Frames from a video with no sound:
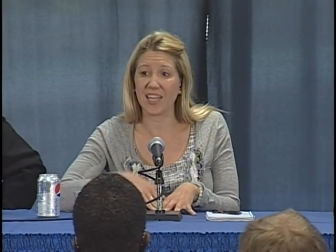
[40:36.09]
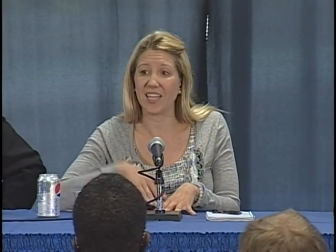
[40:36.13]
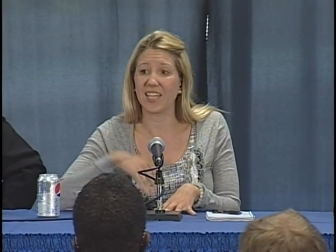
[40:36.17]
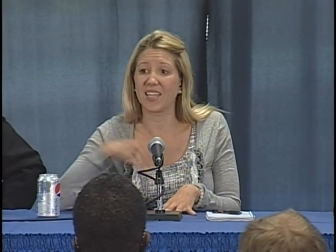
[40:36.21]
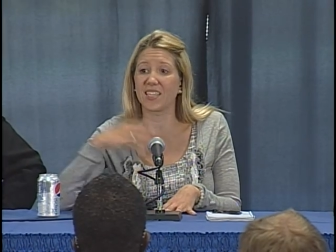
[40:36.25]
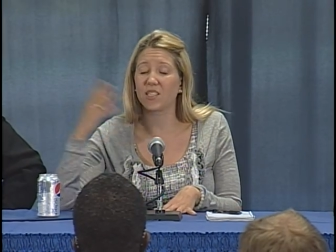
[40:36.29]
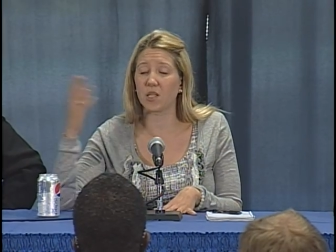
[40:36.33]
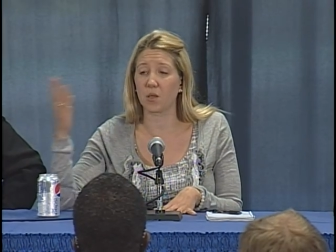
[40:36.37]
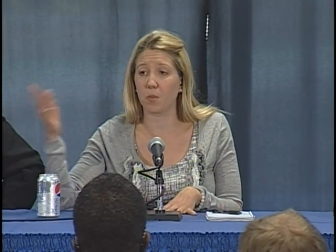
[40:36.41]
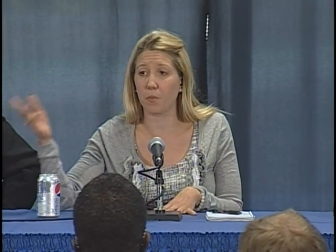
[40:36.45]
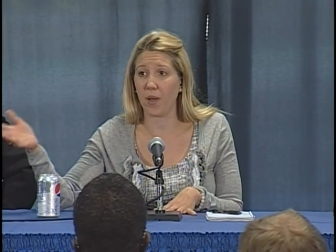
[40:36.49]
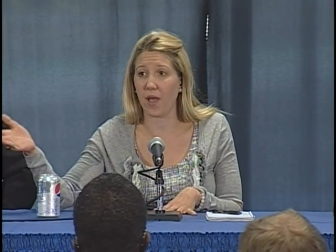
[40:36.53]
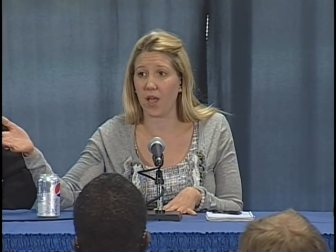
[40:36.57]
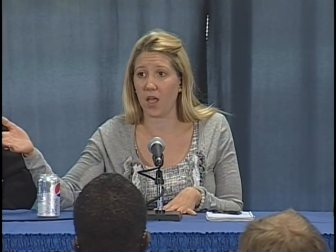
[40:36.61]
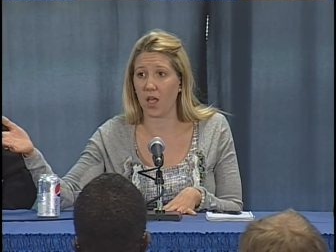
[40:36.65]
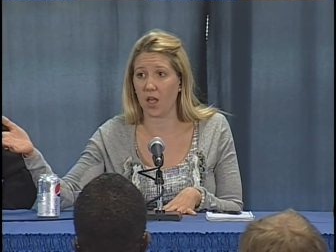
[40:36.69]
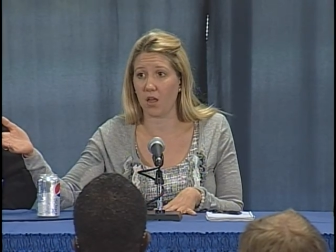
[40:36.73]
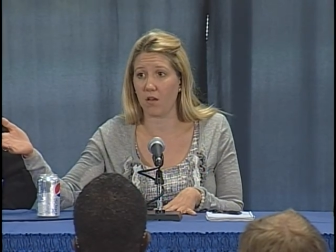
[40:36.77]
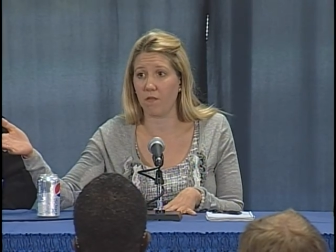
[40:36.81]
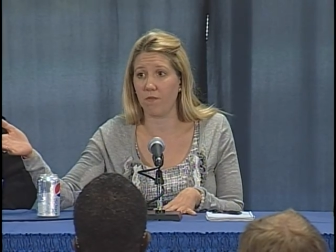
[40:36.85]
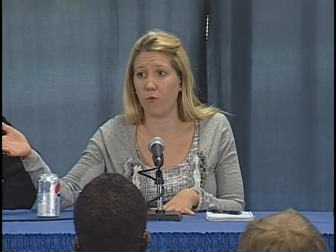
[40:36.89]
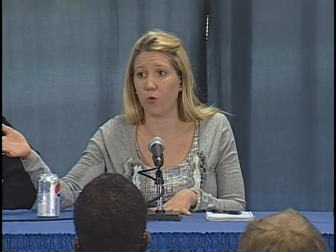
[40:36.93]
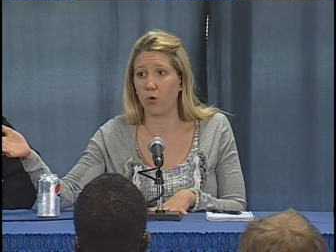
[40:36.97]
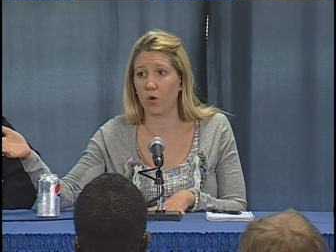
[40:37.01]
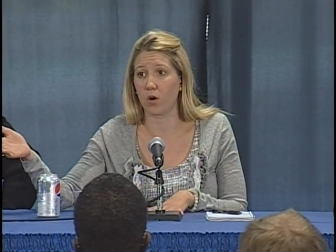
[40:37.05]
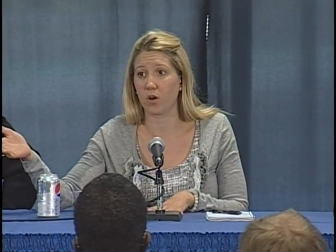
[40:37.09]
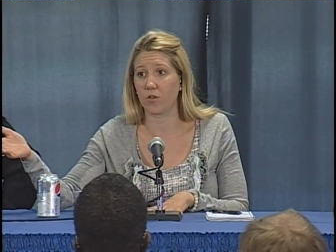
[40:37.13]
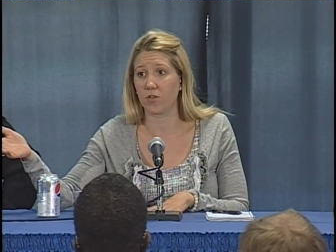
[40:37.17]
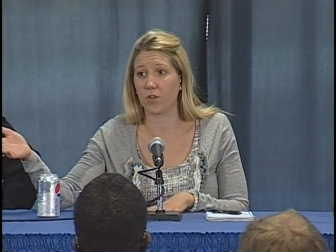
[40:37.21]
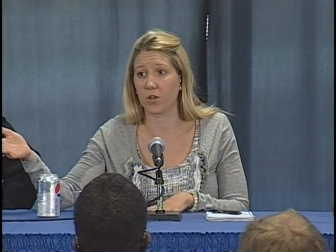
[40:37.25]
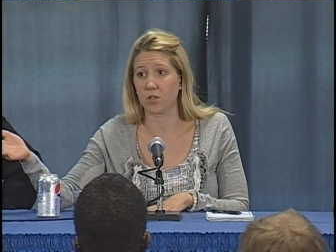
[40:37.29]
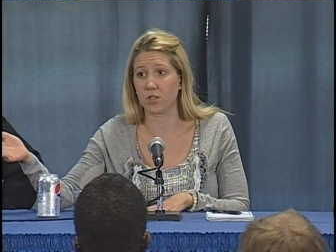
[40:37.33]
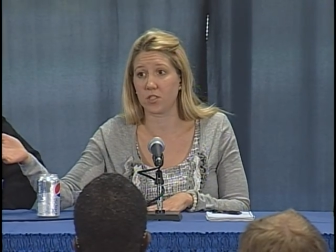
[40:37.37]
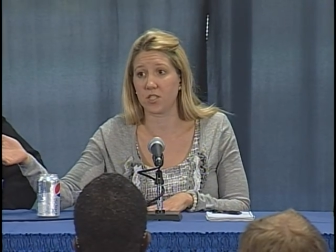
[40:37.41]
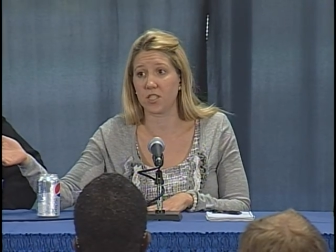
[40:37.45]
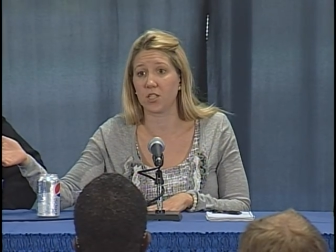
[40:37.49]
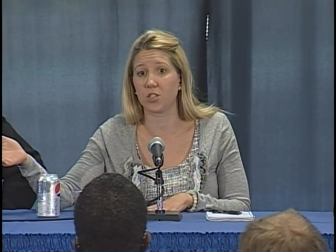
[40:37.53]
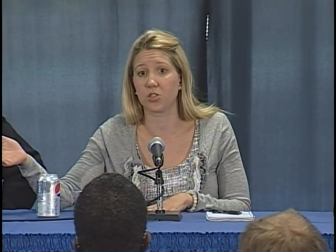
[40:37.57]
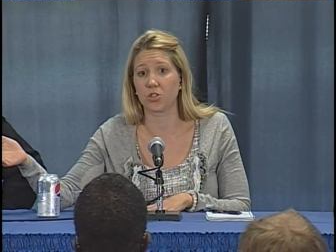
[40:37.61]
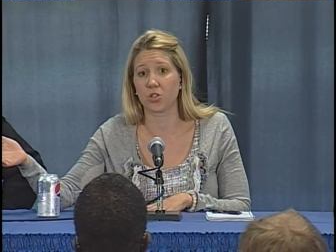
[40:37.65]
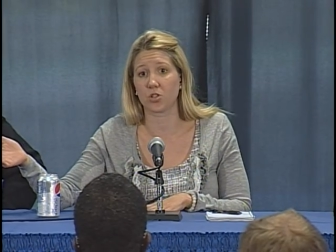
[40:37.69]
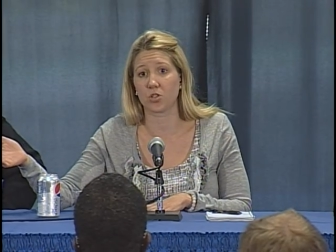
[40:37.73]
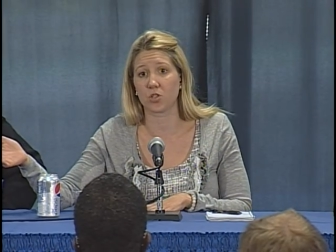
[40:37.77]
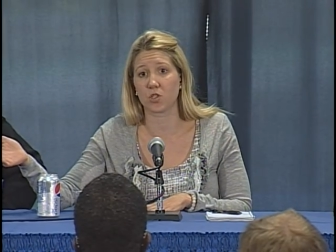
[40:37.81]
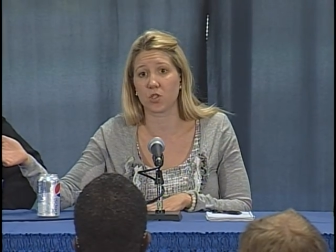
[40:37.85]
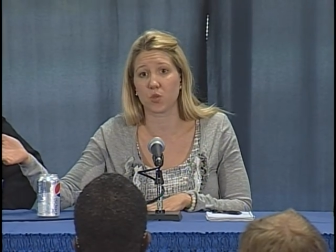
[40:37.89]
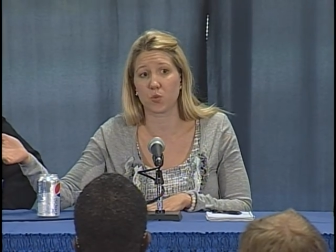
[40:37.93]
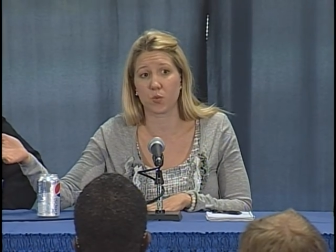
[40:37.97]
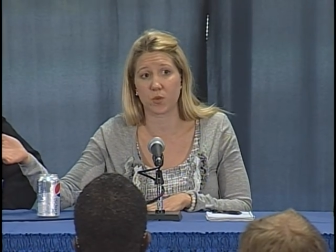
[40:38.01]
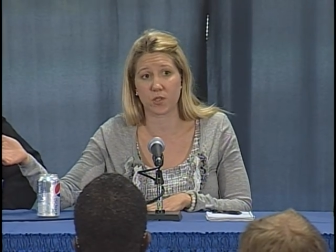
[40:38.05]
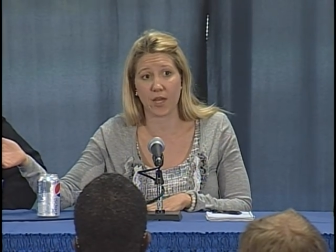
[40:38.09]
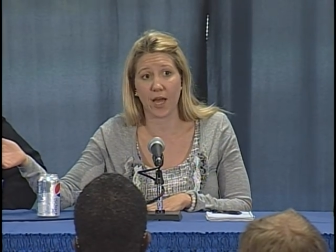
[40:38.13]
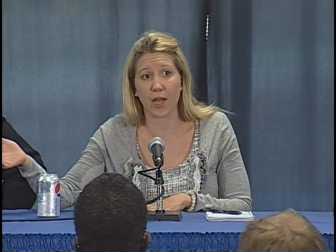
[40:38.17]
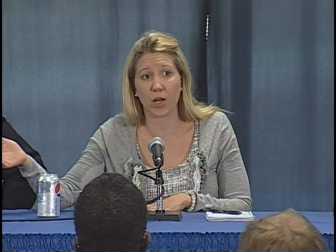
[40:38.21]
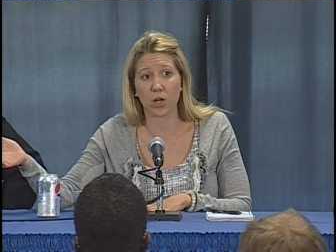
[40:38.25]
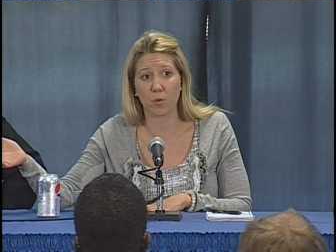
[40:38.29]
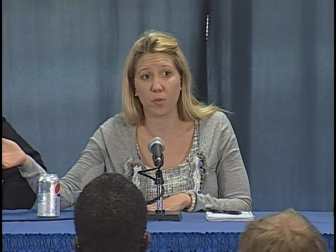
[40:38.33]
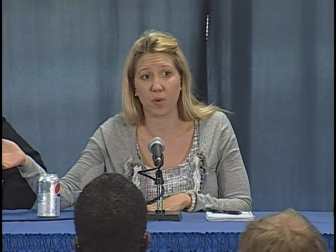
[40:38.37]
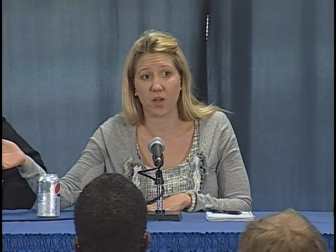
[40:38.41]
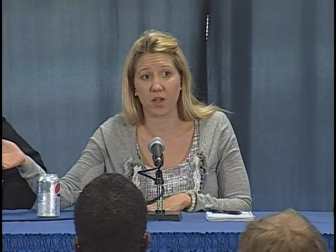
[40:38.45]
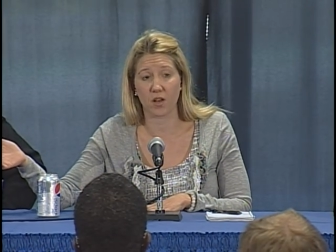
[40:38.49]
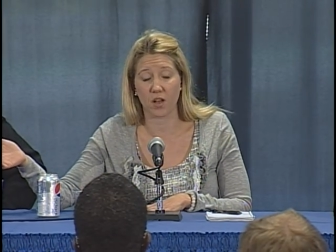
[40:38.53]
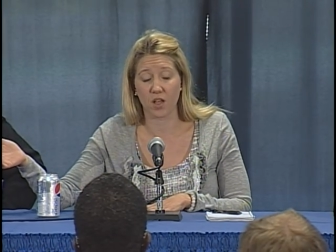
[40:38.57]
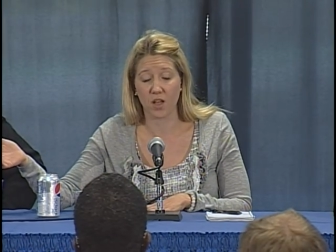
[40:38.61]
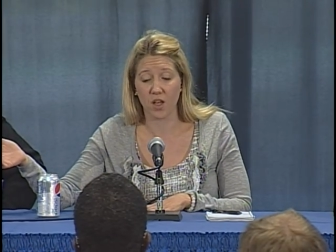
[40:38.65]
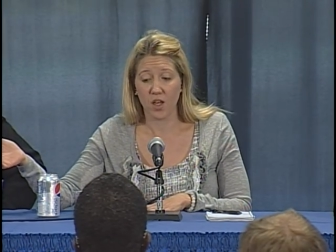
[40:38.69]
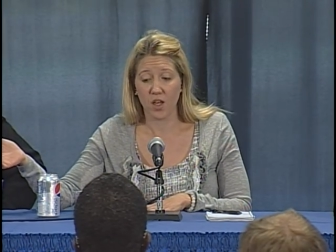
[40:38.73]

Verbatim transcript: isn't paying for their teachers' retirement.